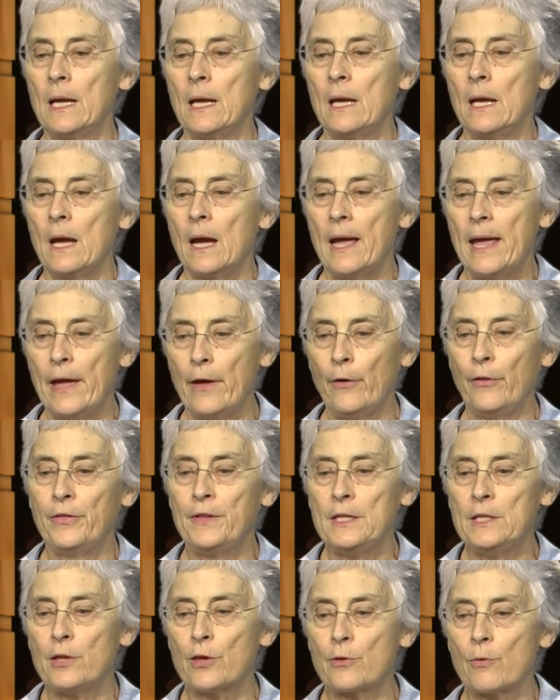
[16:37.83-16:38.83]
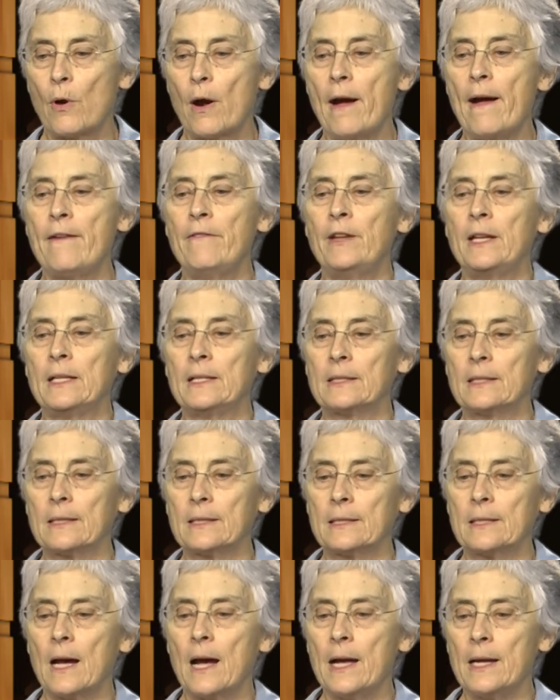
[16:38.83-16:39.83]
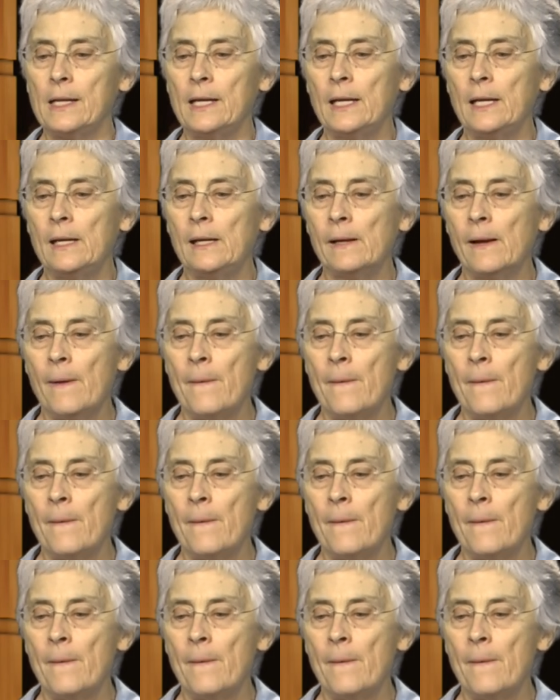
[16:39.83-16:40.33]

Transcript: A healthy, thriving society.